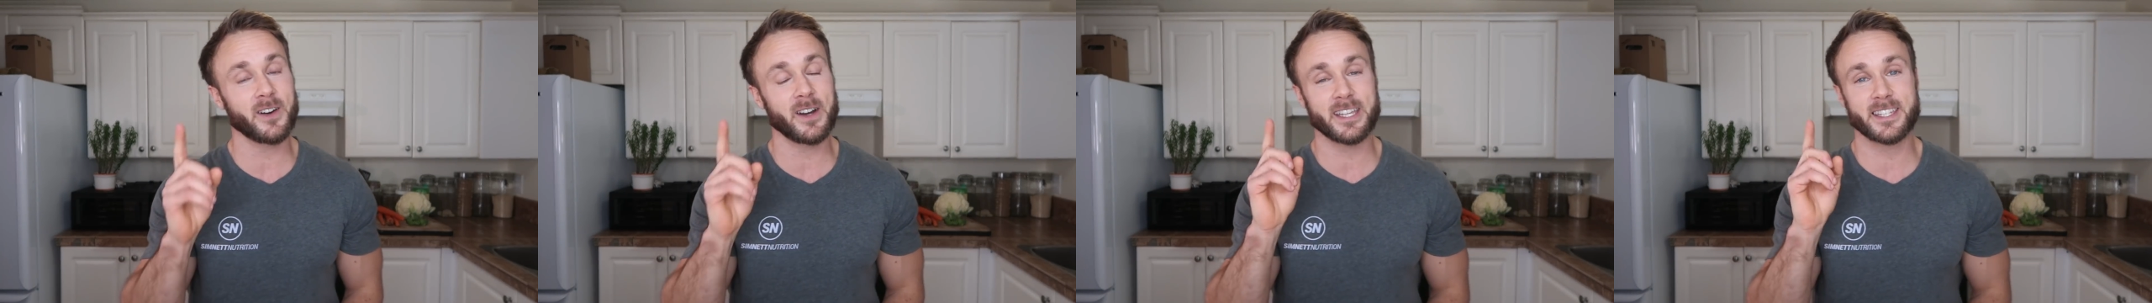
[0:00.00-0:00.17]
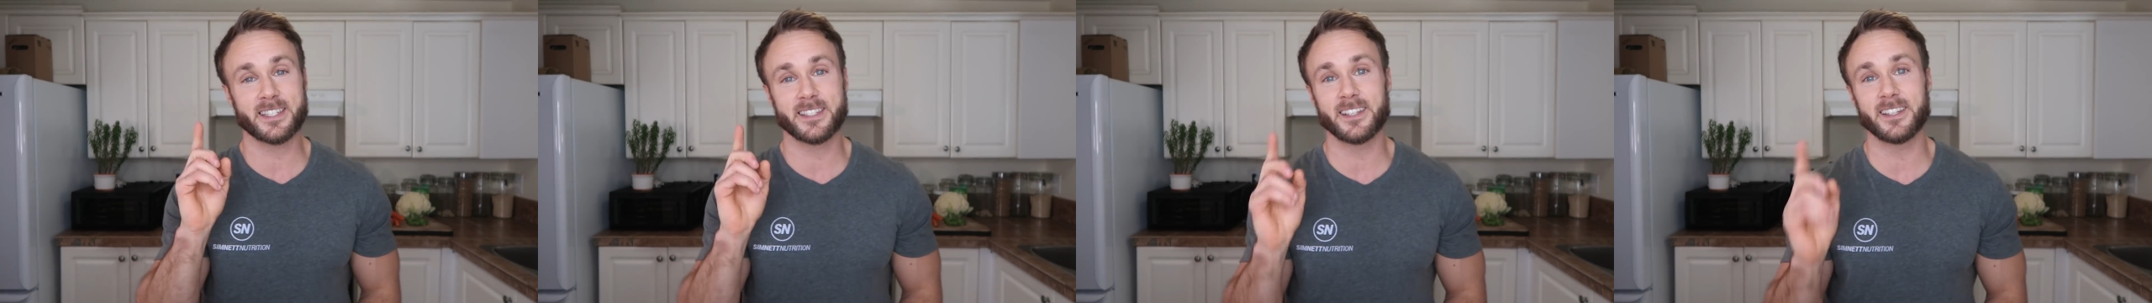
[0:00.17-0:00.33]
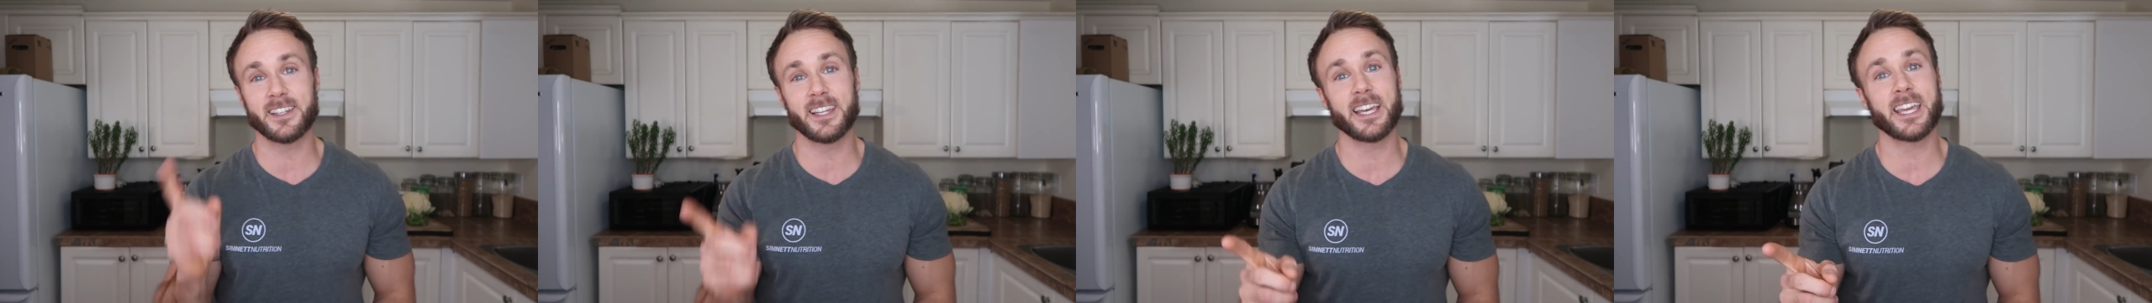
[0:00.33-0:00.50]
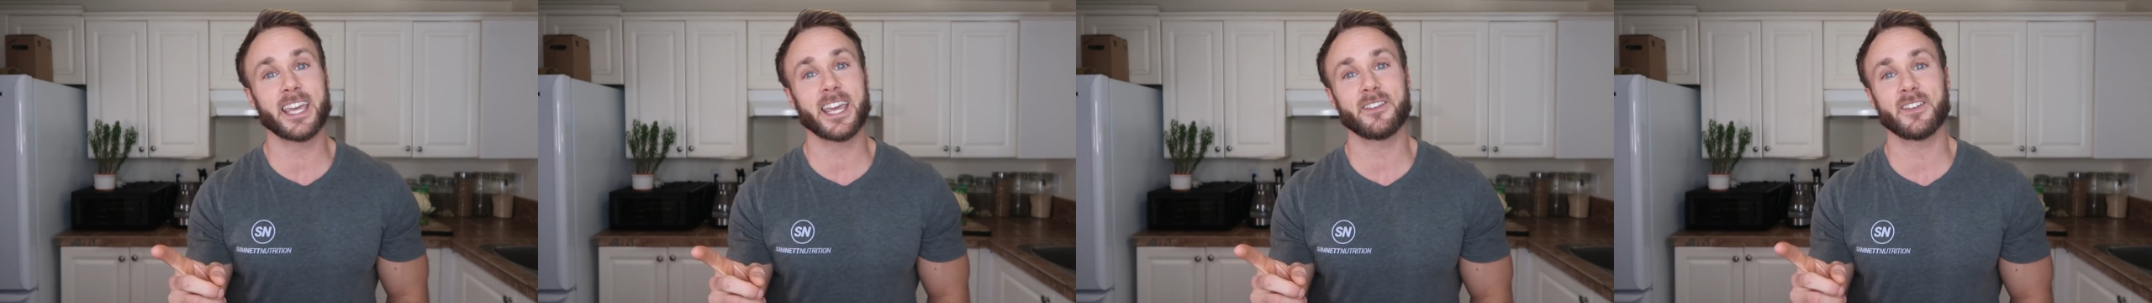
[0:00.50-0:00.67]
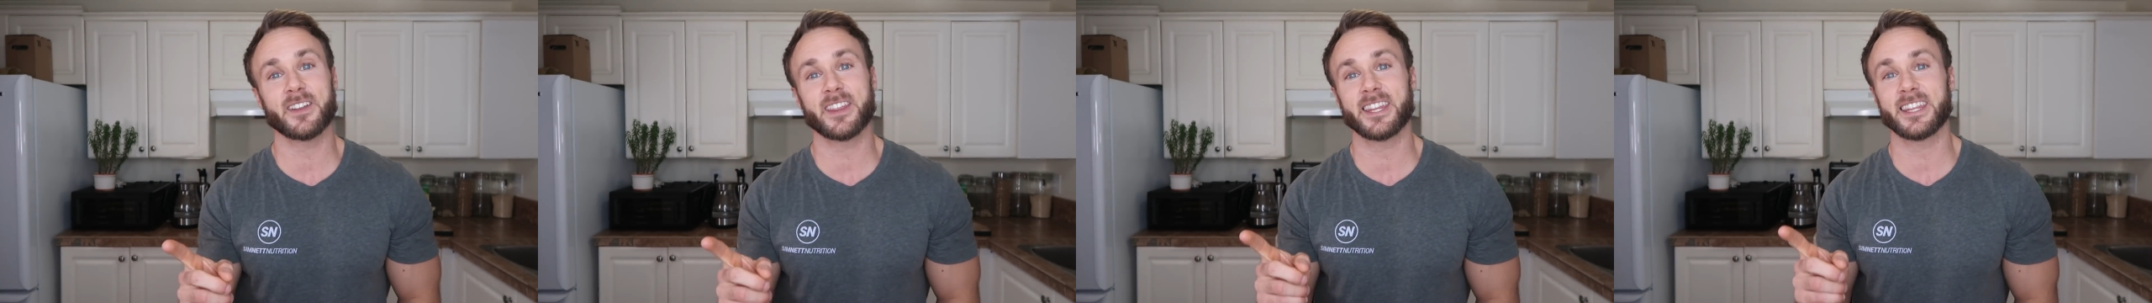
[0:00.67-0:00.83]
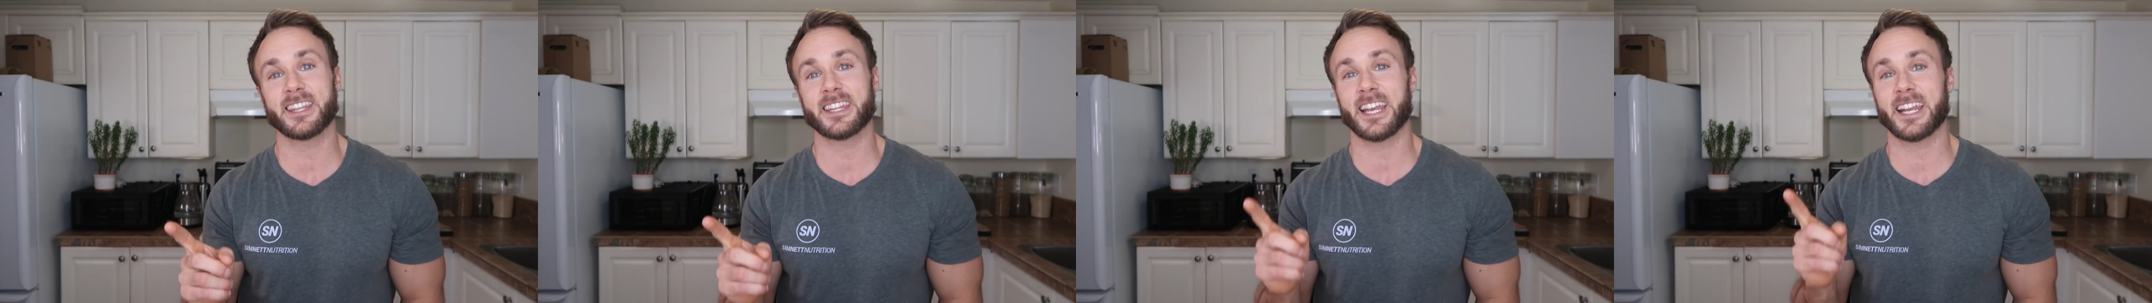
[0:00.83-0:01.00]
I still like
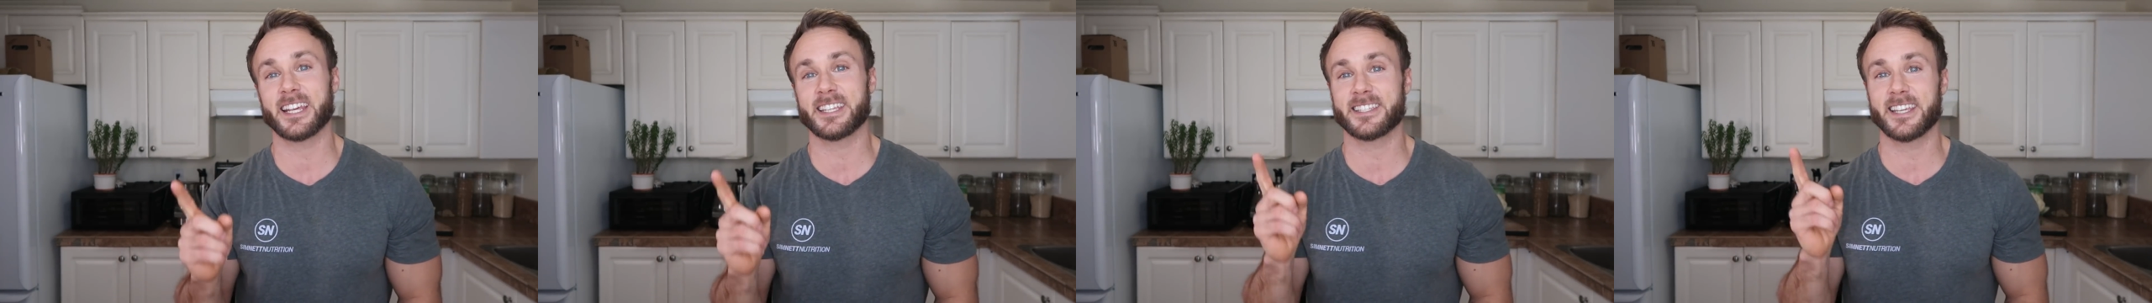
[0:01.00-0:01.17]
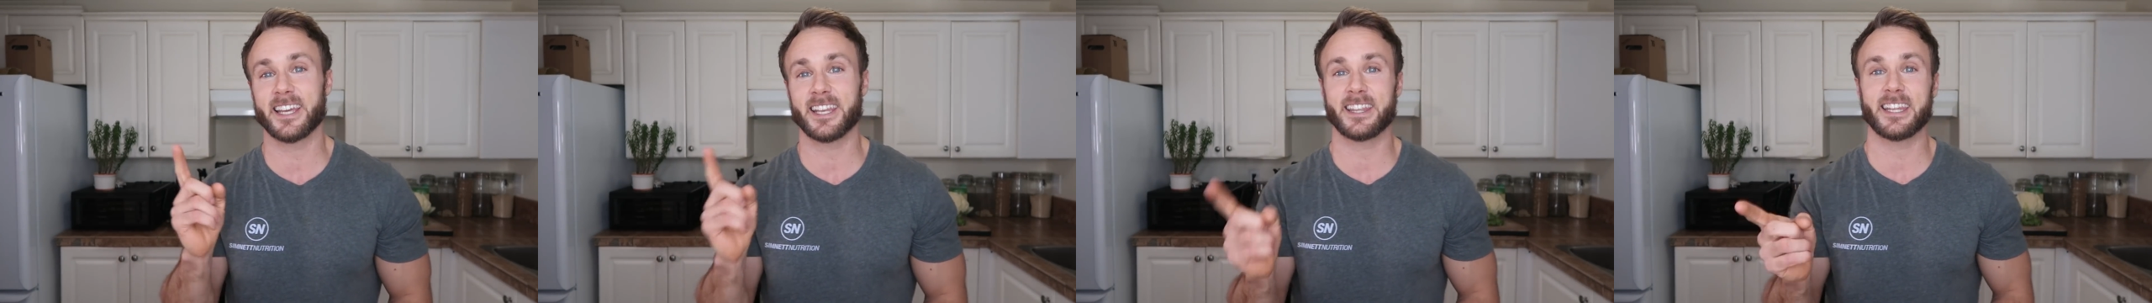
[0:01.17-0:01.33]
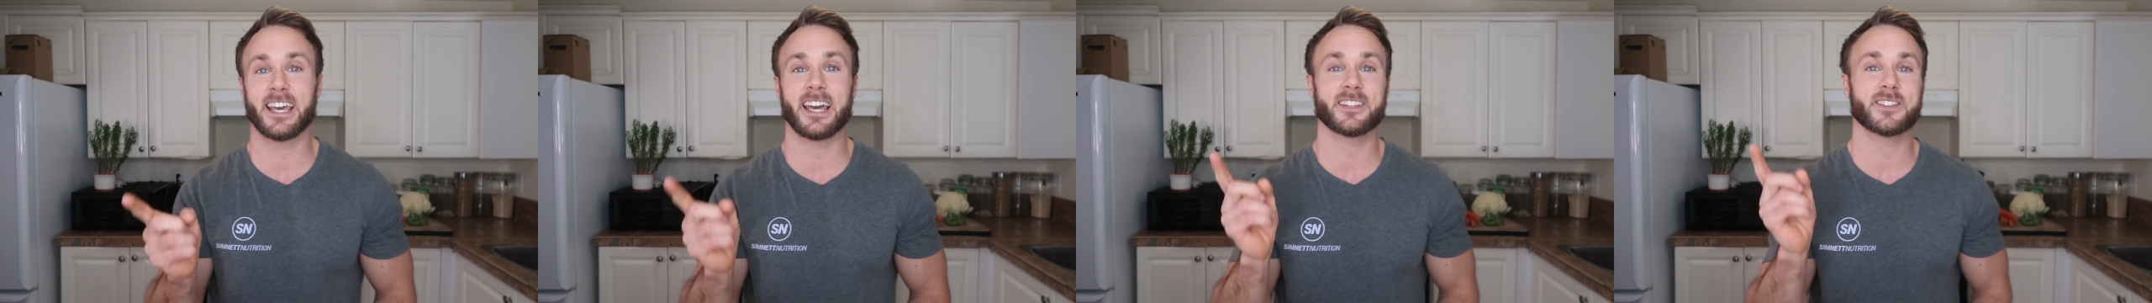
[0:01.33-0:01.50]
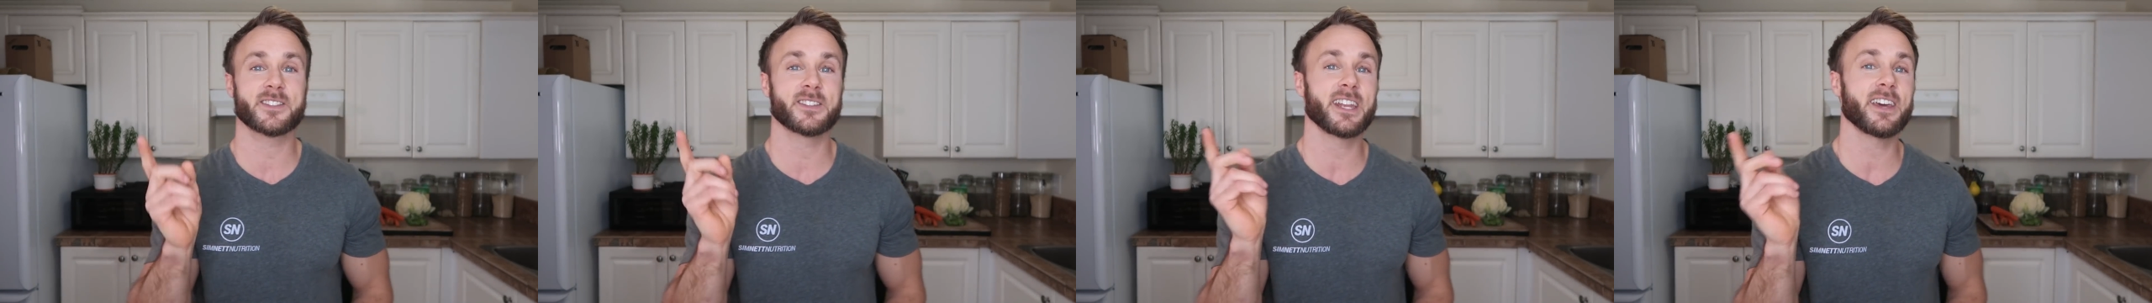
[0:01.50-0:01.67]
everything that I said in that,